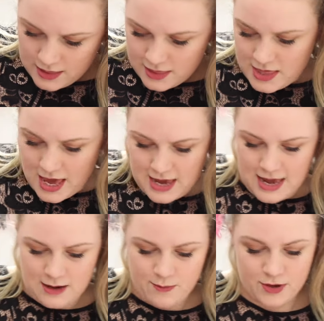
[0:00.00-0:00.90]

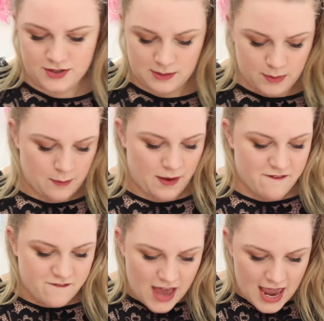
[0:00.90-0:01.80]
Then, possibly
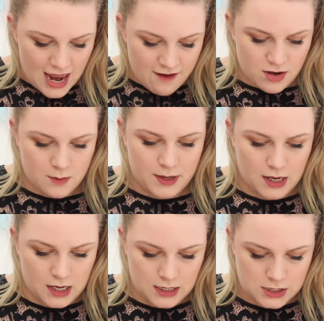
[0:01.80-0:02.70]
my favourite
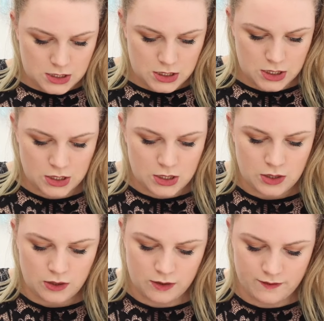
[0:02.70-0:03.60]
part
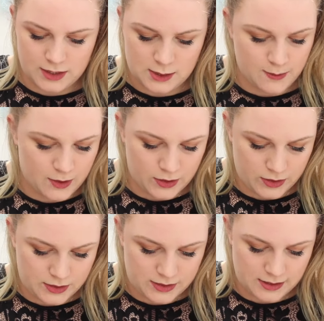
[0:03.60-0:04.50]
of this
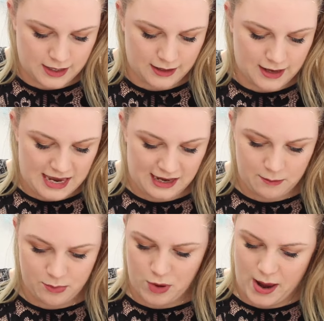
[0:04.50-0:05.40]
box and getting
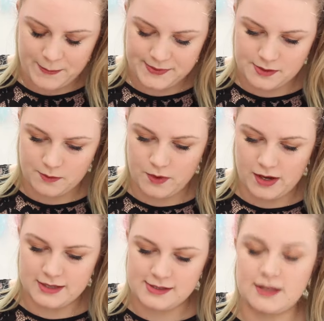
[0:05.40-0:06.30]
it prepped
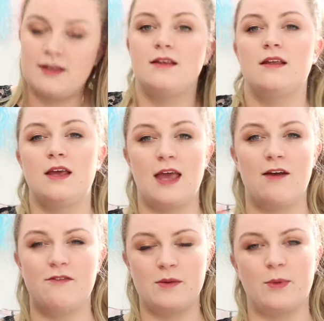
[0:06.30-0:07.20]
was
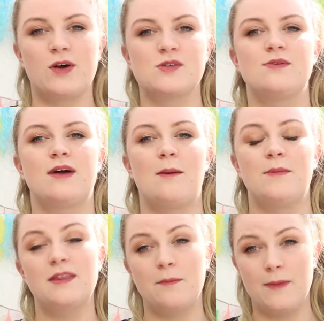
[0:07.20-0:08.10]
every box will
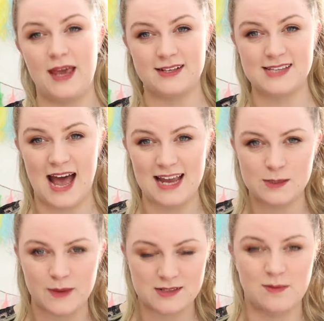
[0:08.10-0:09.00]
come with a mix,
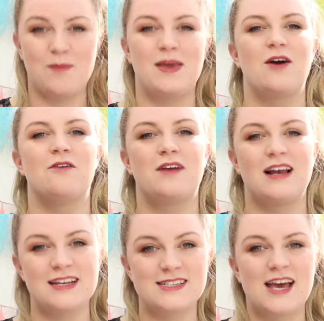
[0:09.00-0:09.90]
hand mix by me, of
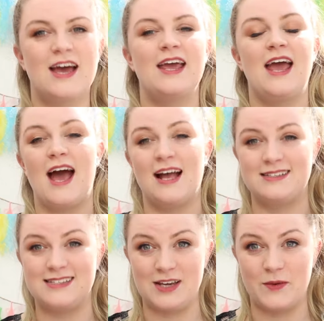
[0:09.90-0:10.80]
glitter
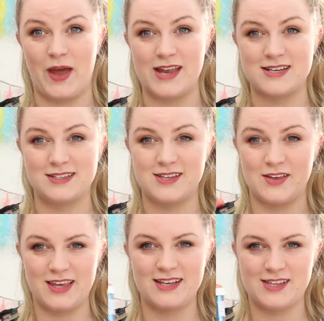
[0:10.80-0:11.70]
and sequins.
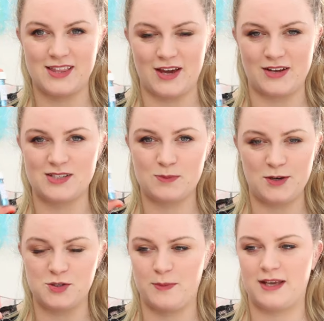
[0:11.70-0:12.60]
So these are those
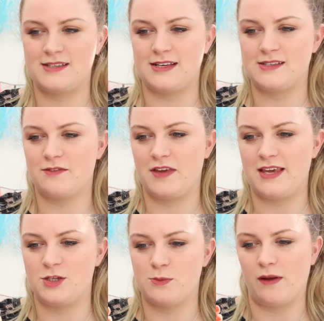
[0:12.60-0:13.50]
special mixes for
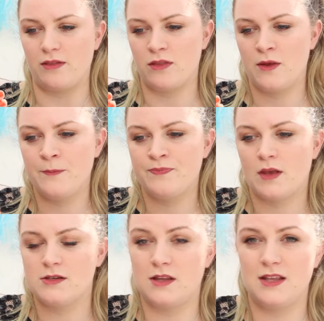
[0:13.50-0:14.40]
each month.
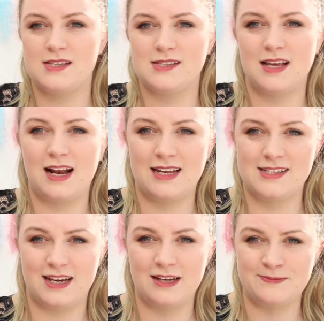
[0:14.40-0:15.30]
So this is the
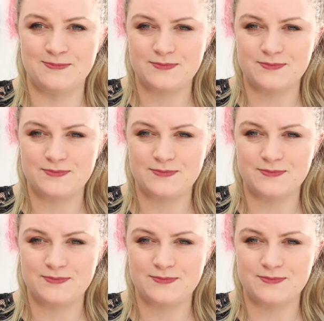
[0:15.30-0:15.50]
glitter